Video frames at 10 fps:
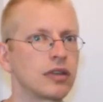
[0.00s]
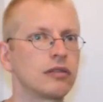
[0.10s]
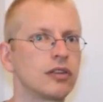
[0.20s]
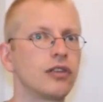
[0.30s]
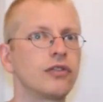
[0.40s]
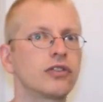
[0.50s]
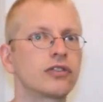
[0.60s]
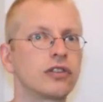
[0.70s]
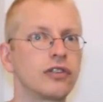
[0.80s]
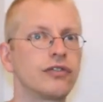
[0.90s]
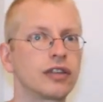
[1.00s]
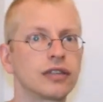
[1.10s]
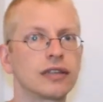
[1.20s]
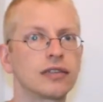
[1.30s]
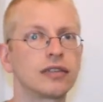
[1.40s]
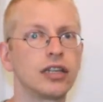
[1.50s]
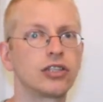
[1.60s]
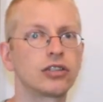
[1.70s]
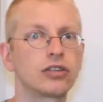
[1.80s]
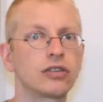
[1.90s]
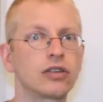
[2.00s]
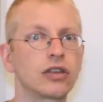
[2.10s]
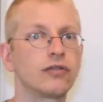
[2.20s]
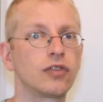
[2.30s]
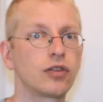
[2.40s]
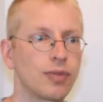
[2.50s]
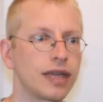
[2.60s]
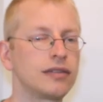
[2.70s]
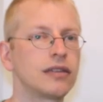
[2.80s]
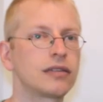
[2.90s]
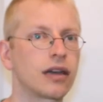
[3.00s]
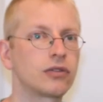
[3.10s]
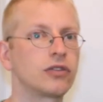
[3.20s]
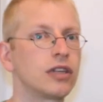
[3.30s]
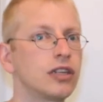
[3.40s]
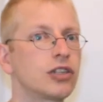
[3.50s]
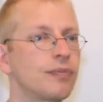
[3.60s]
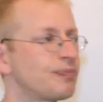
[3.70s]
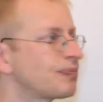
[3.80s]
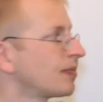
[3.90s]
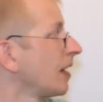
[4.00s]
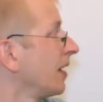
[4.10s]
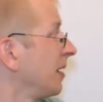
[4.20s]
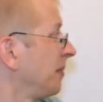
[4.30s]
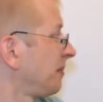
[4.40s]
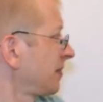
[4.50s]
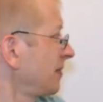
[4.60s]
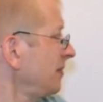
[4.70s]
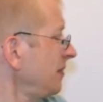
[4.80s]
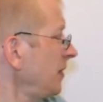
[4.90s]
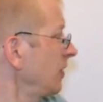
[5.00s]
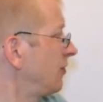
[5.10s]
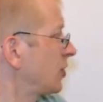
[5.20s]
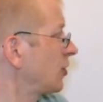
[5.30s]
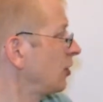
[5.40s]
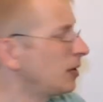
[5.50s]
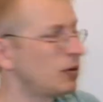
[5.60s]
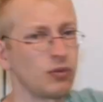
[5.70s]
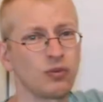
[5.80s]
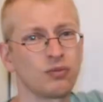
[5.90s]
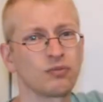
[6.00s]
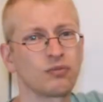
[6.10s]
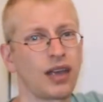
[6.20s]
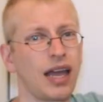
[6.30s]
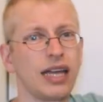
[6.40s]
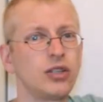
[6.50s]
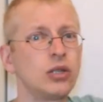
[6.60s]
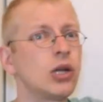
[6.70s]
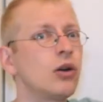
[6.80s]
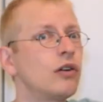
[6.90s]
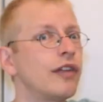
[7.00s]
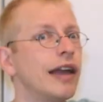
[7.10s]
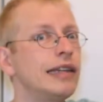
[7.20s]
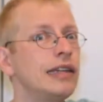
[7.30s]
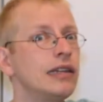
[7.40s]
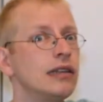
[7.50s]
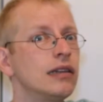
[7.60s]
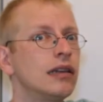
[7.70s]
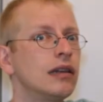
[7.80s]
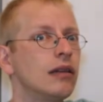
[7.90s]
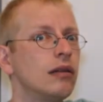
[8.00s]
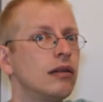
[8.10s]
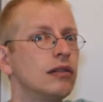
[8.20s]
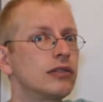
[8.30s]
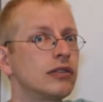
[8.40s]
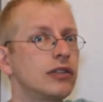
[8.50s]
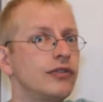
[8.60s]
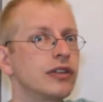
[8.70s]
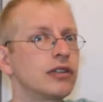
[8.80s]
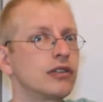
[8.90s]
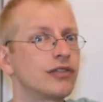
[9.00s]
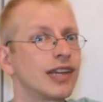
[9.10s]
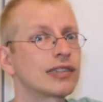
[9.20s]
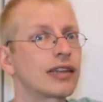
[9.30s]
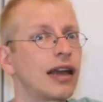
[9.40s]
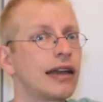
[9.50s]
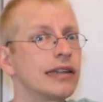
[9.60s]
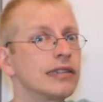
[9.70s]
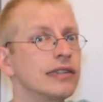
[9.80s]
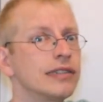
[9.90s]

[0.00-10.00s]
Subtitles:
give you a certificate as a teacher, to give you the basics how to teach. For German, I don't know of any certificate of that kind.